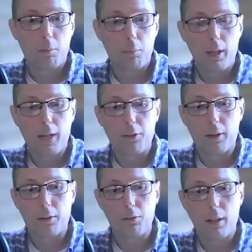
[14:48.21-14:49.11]

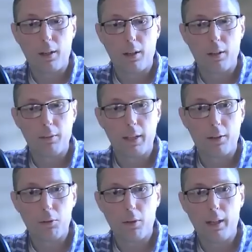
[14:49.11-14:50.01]
projects that
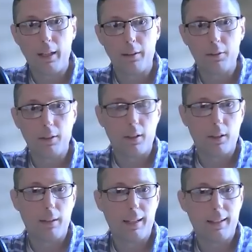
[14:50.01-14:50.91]
are trying
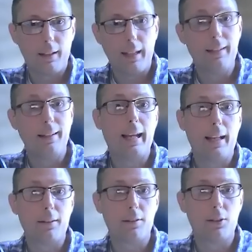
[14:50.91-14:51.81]
to kind of
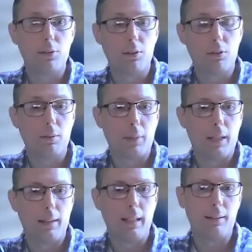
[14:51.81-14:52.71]
enhance the system,
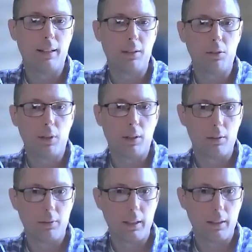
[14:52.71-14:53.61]
not
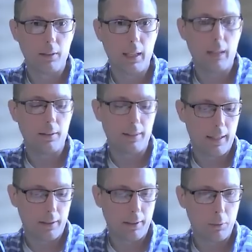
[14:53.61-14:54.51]
necessarily take it
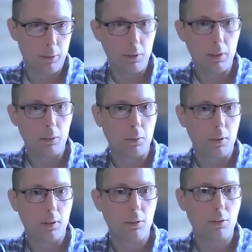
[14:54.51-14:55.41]
down, like we've seen with
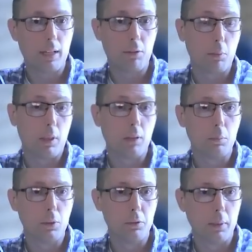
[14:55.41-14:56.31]
the cypherpunk
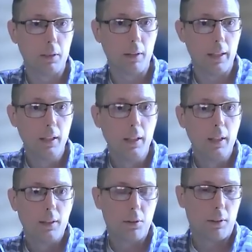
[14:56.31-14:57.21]
movement, right?
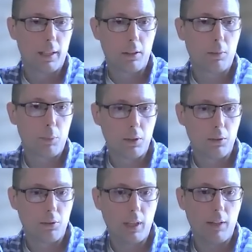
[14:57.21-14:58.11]
So like
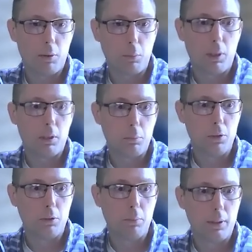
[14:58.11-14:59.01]
crypto's cypherpunk
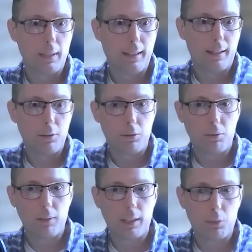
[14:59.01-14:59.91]
movement,
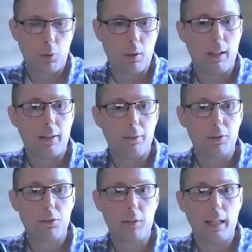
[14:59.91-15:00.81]
that's where a lot of
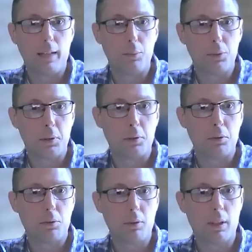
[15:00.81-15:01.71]
this stems, and
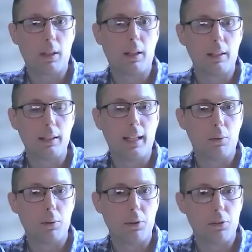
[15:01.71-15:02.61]
it's a kind of down
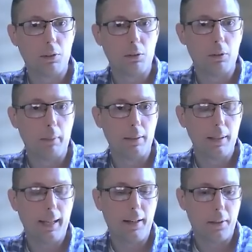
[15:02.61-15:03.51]
with the system
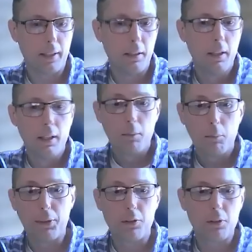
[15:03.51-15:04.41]
mentality.
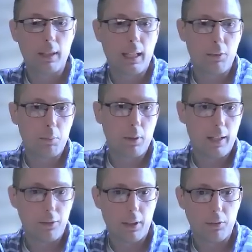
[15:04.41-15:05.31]
But there's a lot of
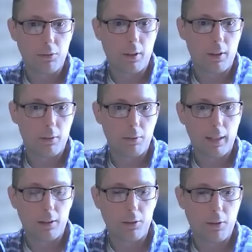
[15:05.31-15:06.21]
projects that
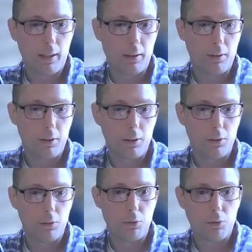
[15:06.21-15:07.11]
are trying to
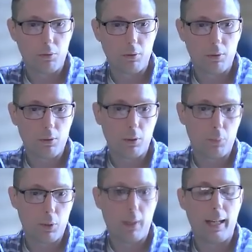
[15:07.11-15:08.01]
use
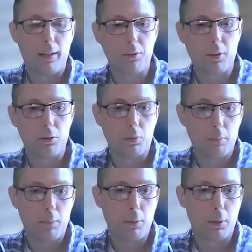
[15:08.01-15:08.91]
crypto assets or
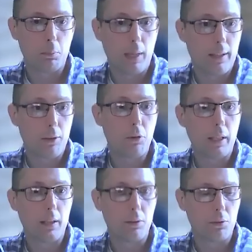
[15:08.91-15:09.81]
public
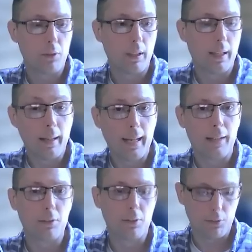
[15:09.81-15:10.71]
blockchains to
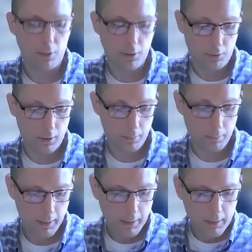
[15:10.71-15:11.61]
enhance the system.
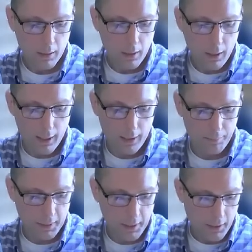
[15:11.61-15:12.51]
My